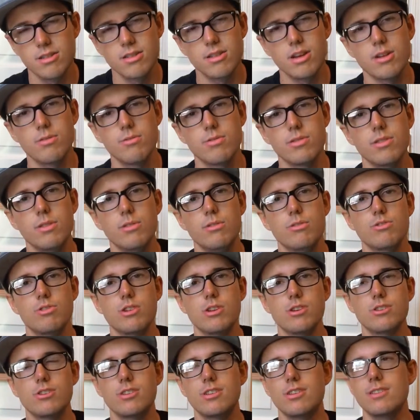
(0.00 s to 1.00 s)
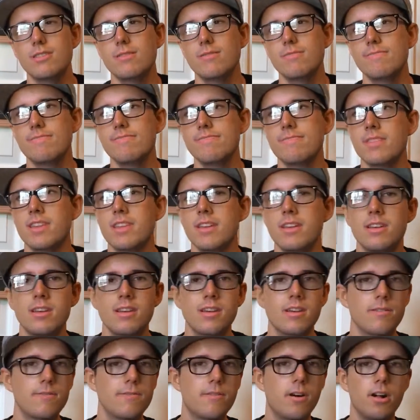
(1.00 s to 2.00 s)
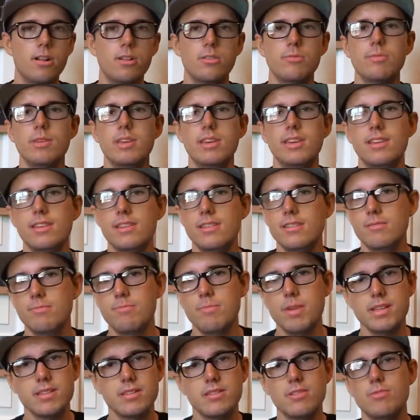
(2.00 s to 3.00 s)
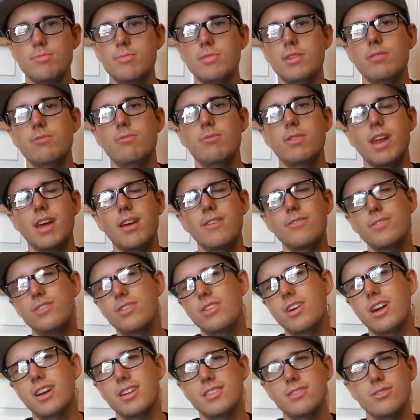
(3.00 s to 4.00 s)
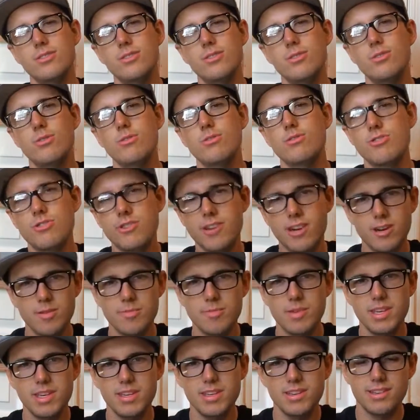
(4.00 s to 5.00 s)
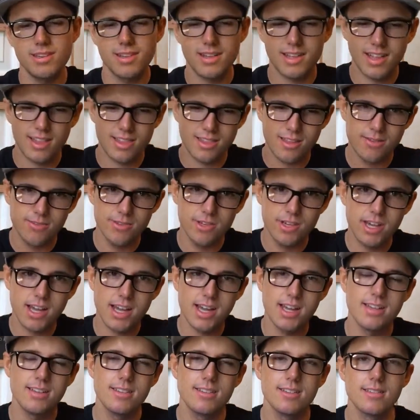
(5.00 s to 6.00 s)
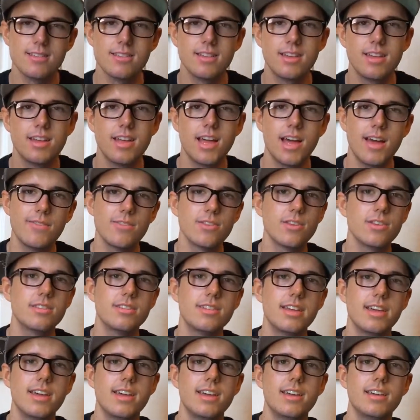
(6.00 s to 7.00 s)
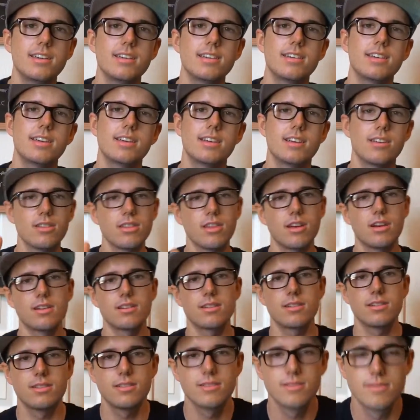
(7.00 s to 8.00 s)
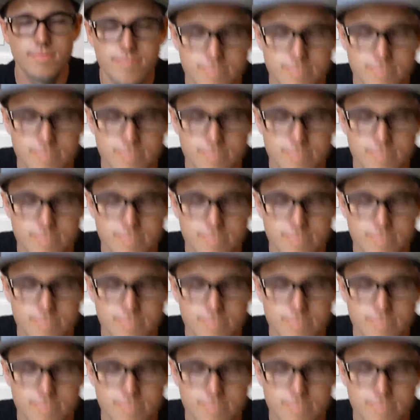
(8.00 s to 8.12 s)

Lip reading: Good luck with nutrition. Follow me, message me, whatever you gotta do. Share me. I love you guys. Have a good day and good luck.